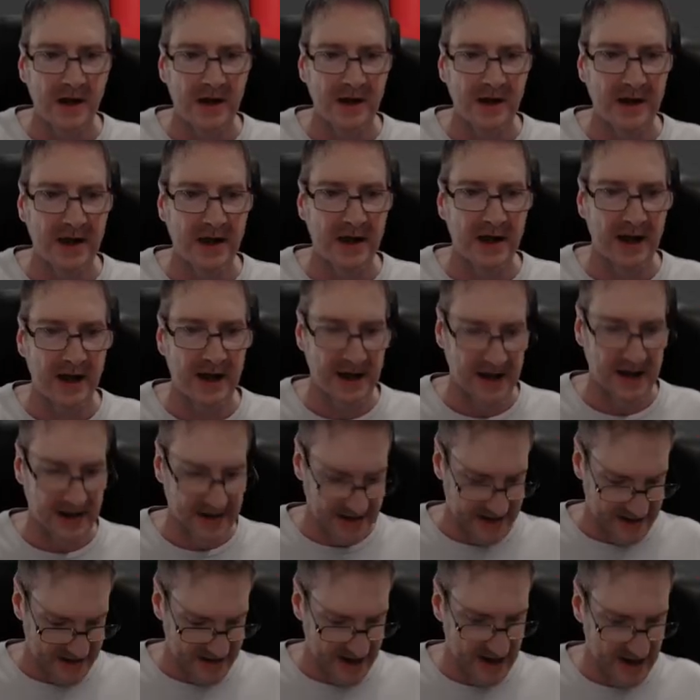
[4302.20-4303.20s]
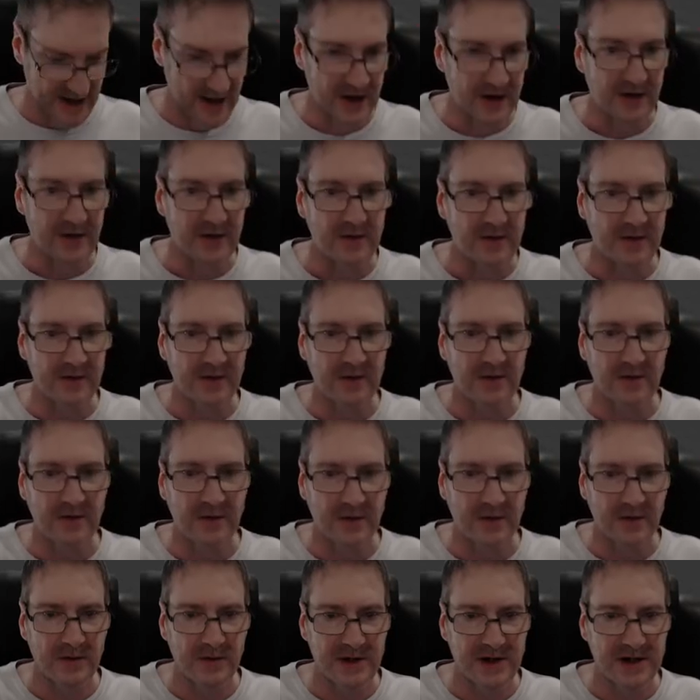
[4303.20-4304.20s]
Okay, so...
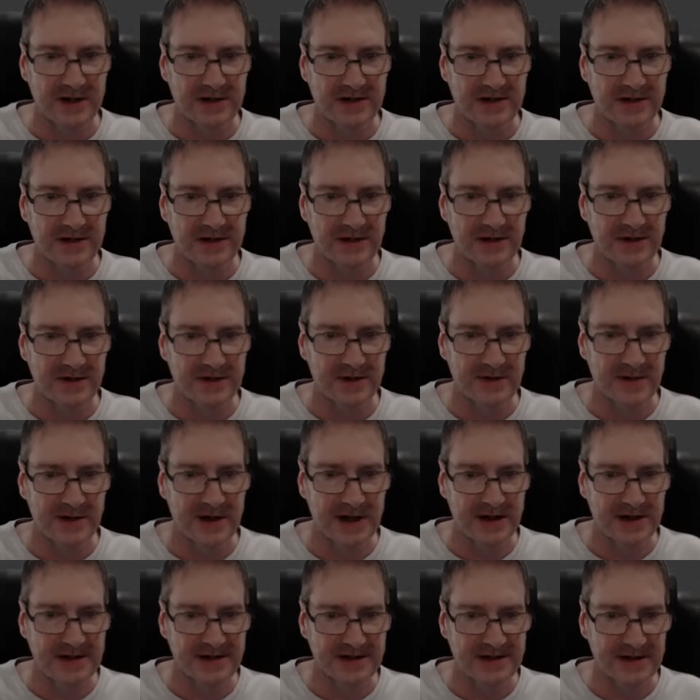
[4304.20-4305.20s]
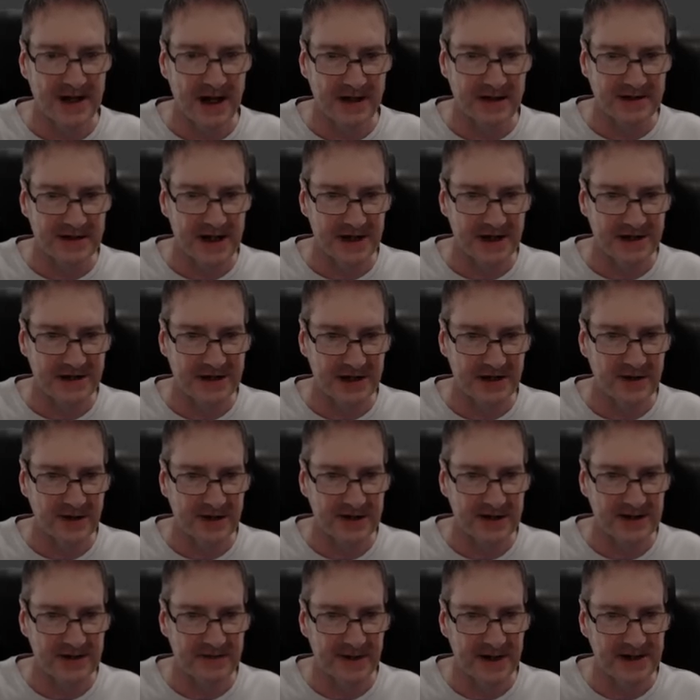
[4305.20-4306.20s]
what we need to do is we need to start attaching
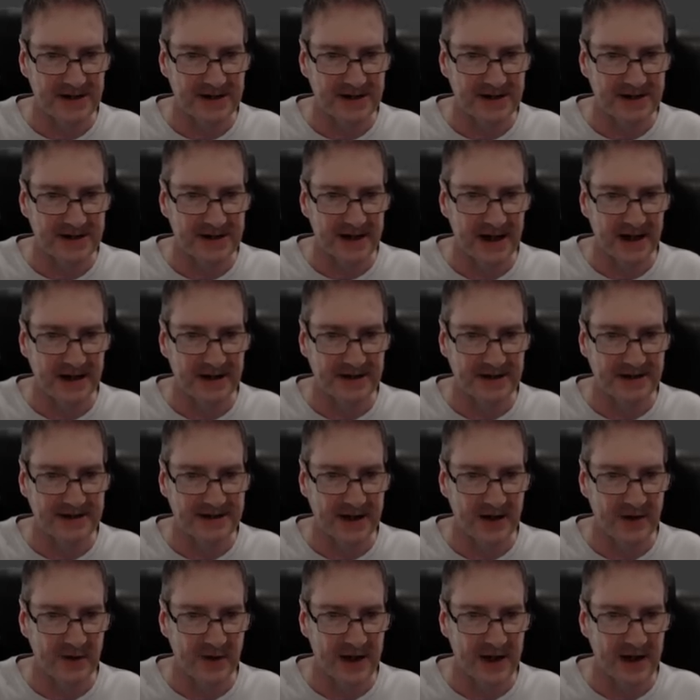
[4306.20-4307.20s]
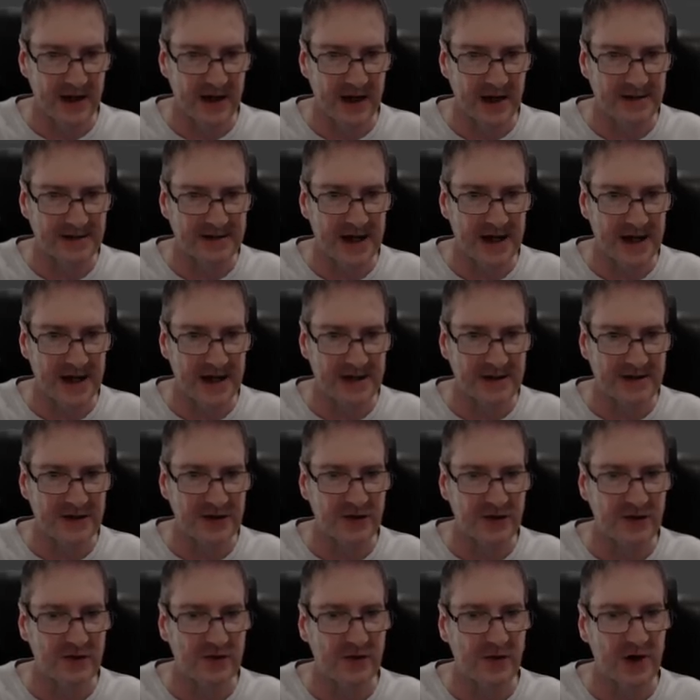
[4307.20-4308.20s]
all these pieces together so we can take it
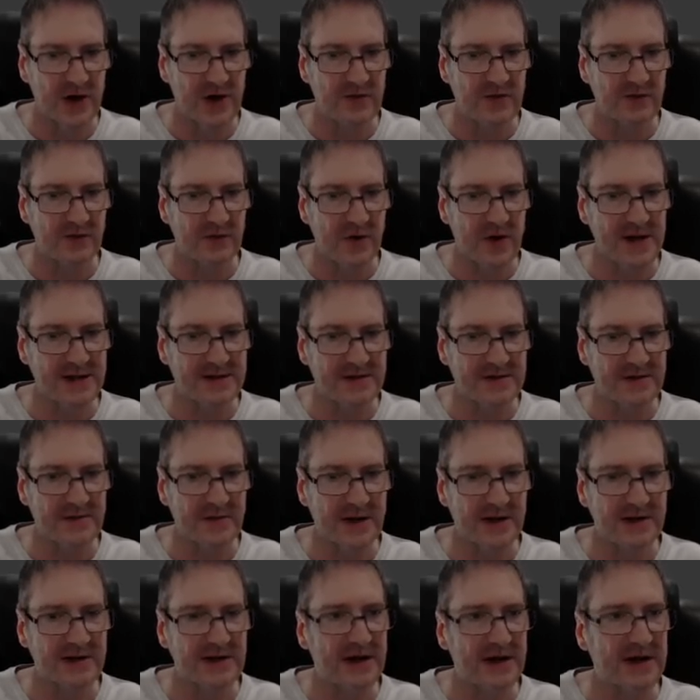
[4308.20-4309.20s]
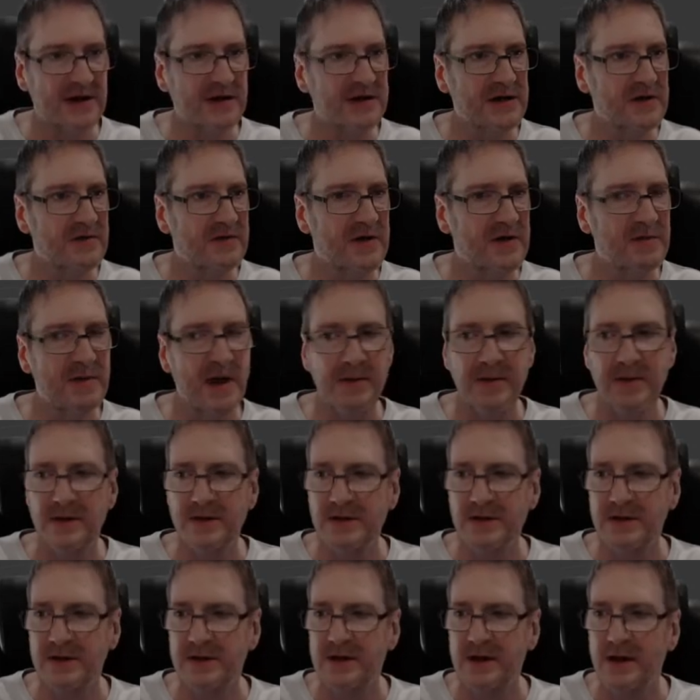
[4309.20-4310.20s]
to uh, Rizom and uh, U V map
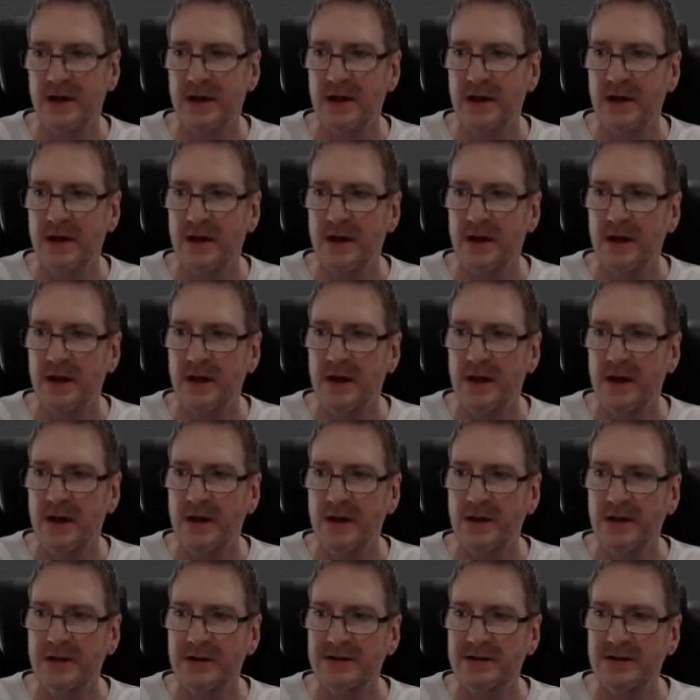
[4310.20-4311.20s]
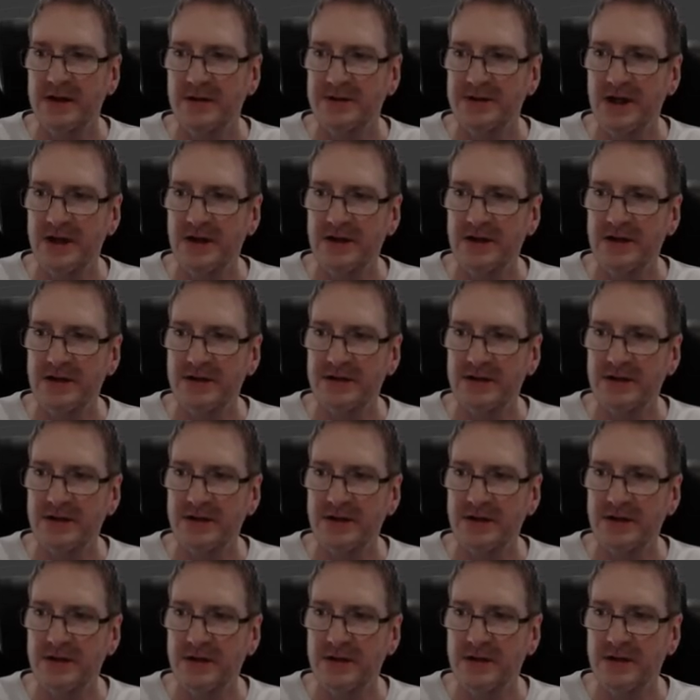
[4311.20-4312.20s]
it. I'm just going
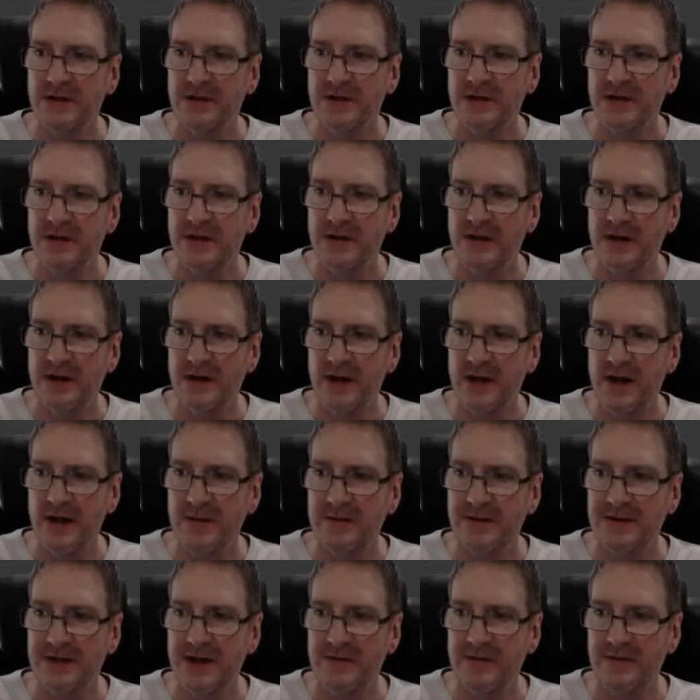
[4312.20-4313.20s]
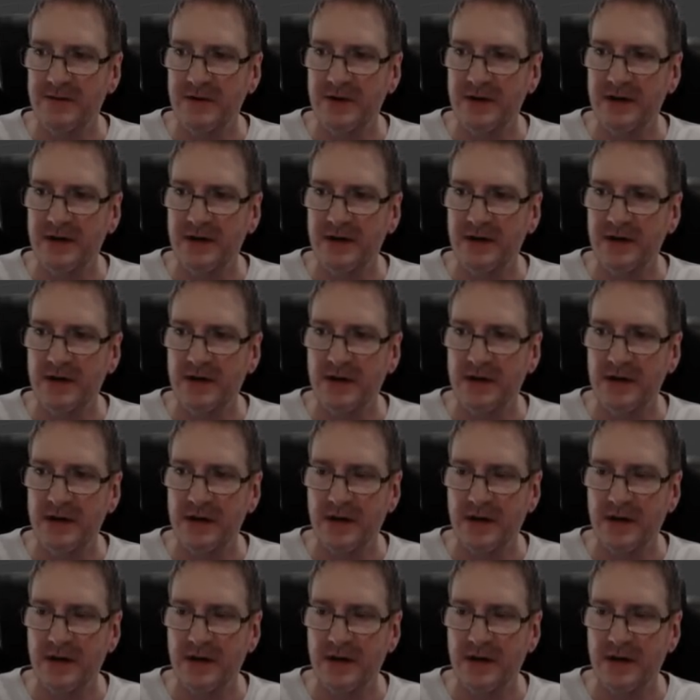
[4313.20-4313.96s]
to collapse everything.